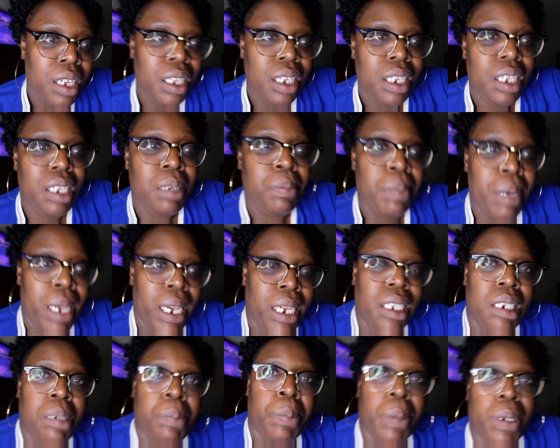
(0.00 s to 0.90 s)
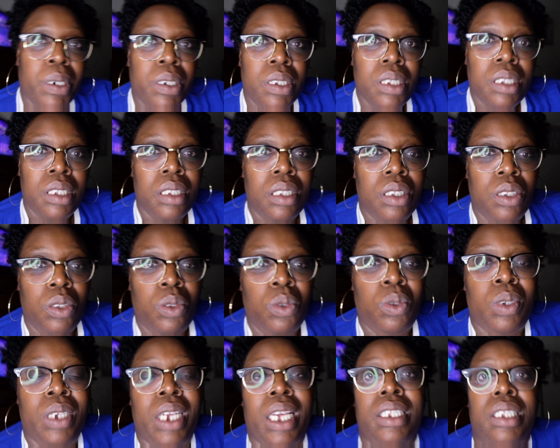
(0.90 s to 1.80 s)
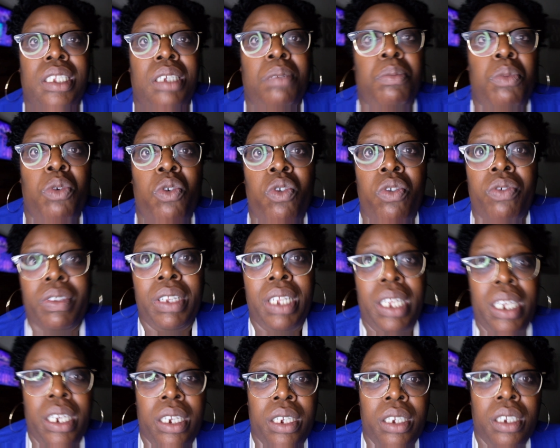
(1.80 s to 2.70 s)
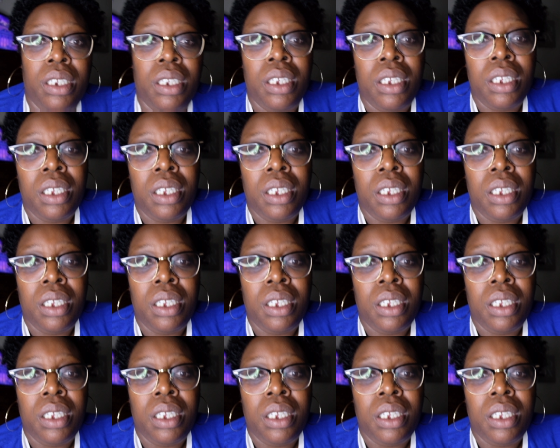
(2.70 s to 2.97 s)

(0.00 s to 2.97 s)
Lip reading: He begging the person to get him over there.